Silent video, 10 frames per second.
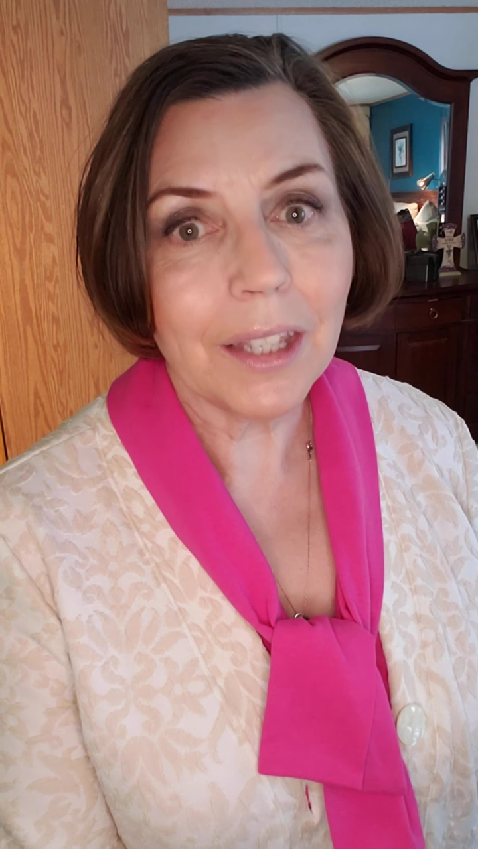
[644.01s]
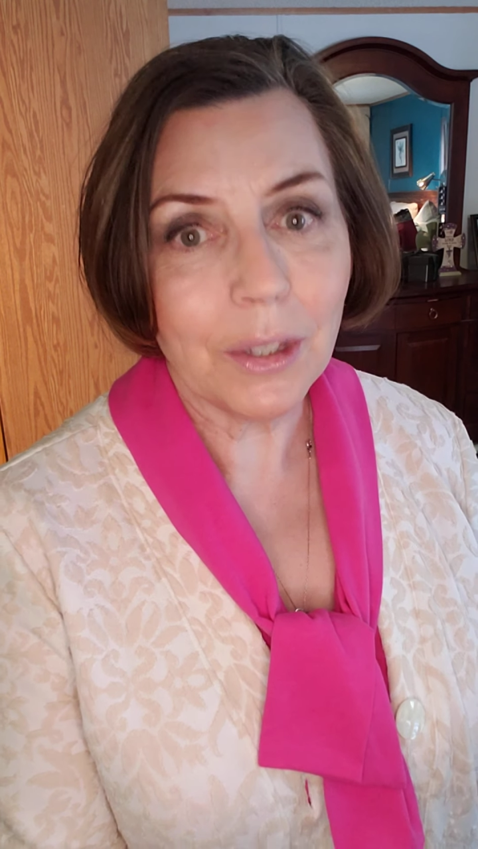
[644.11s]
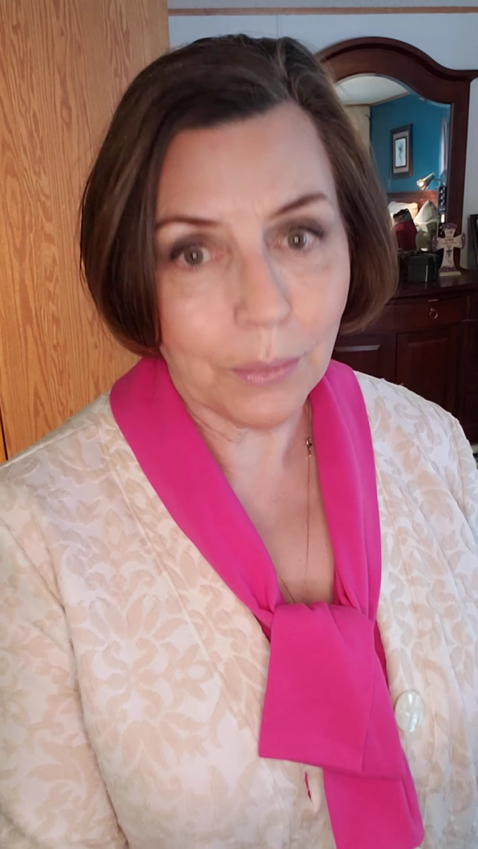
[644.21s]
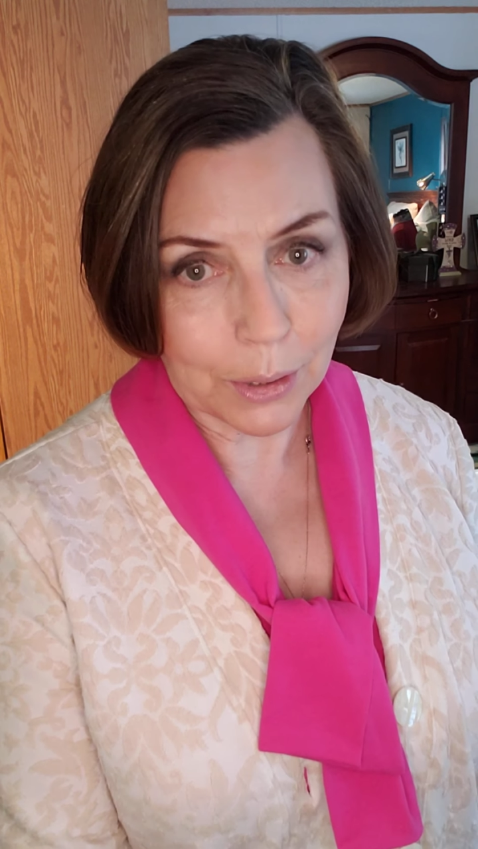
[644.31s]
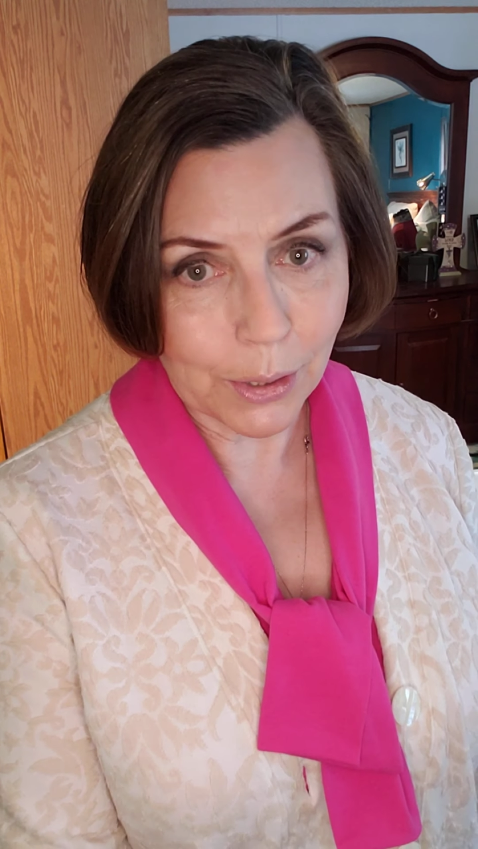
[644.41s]

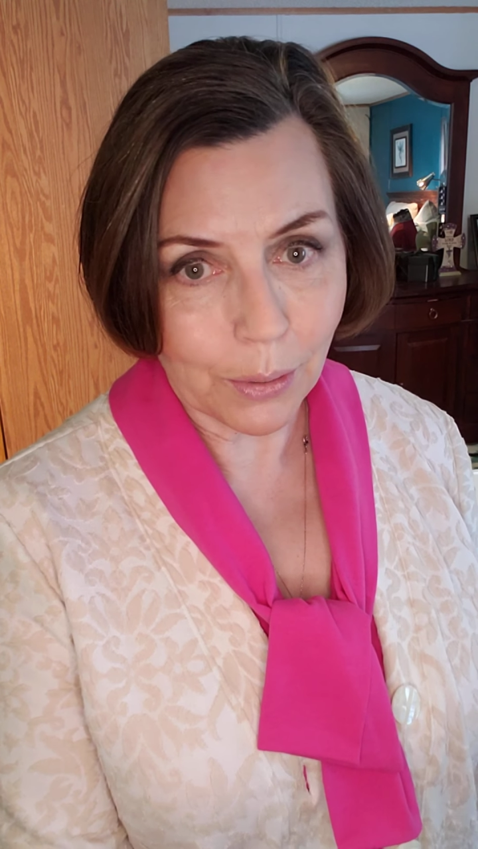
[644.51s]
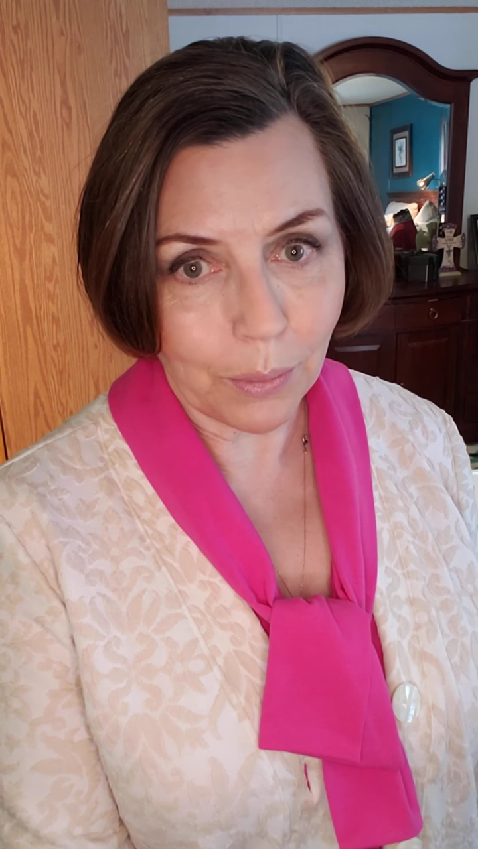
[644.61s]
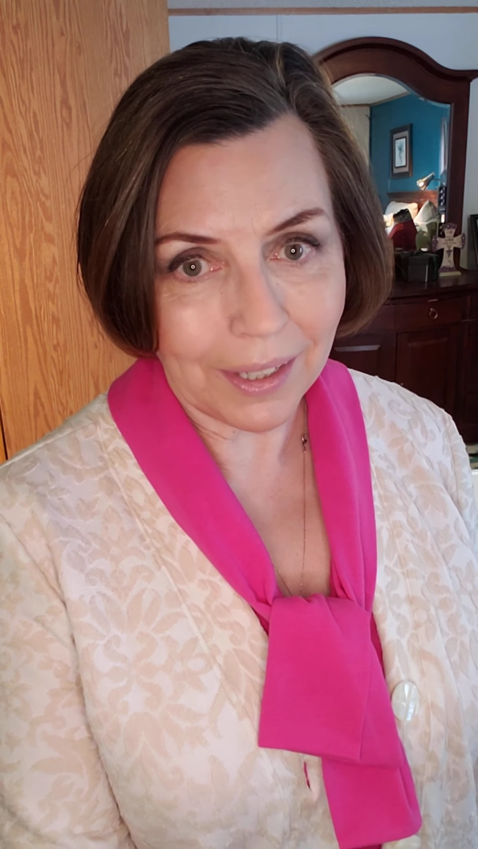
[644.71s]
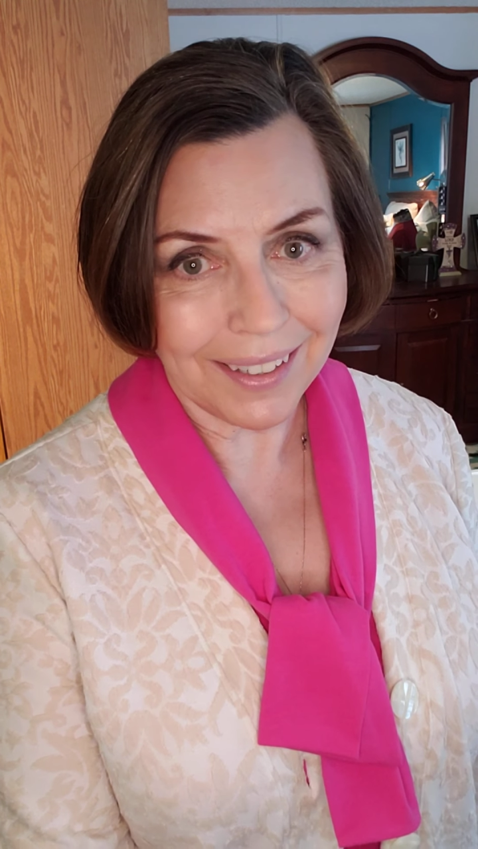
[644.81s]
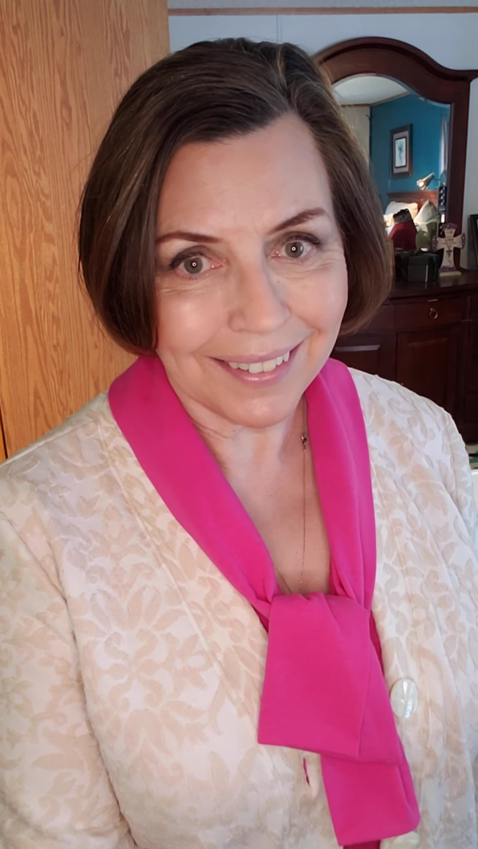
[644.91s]
you are
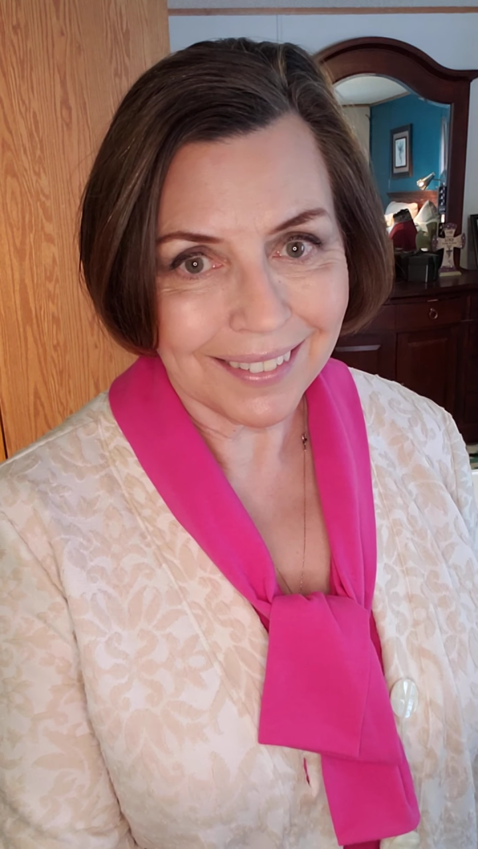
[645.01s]
sewing,